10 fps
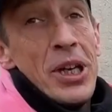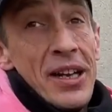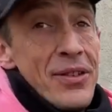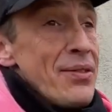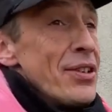
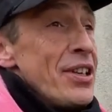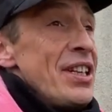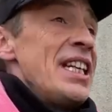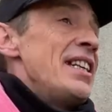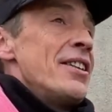have even
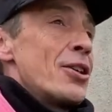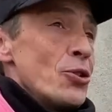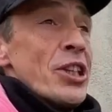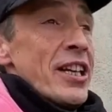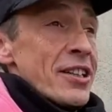needed a
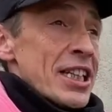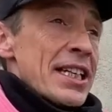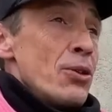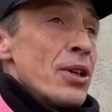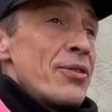container. I
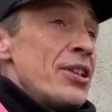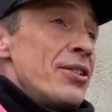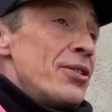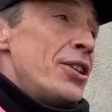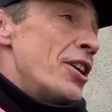could have
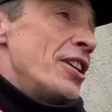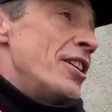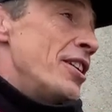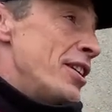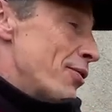done it in
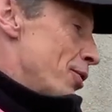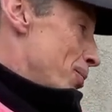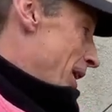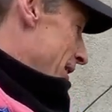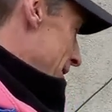a different way.